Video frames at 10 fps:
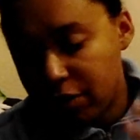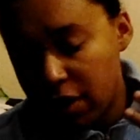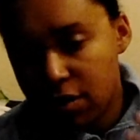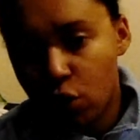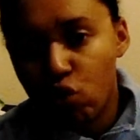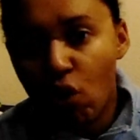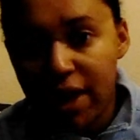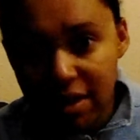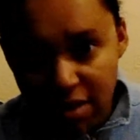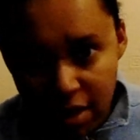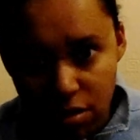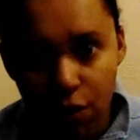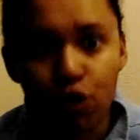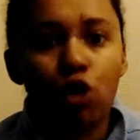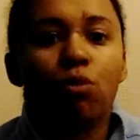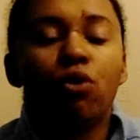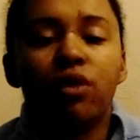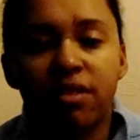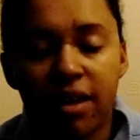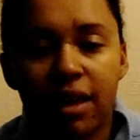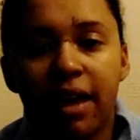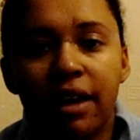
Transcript: there's a great sense of community,